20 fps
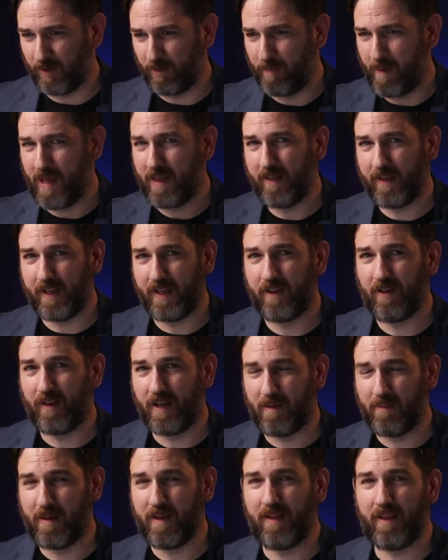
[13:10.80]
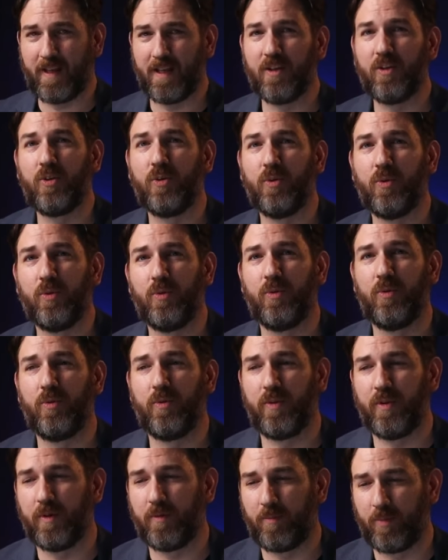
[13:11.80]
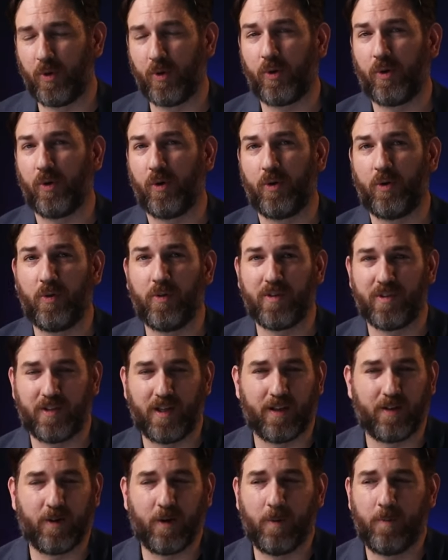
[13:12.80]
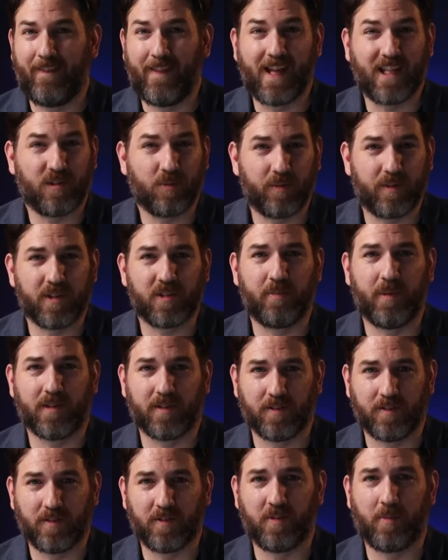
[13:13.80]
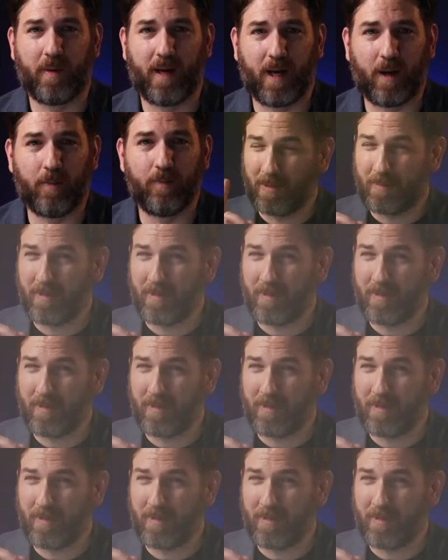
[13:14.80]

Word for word: either mailing it or emailing it to the broker or to the seller. And that's what this business is about.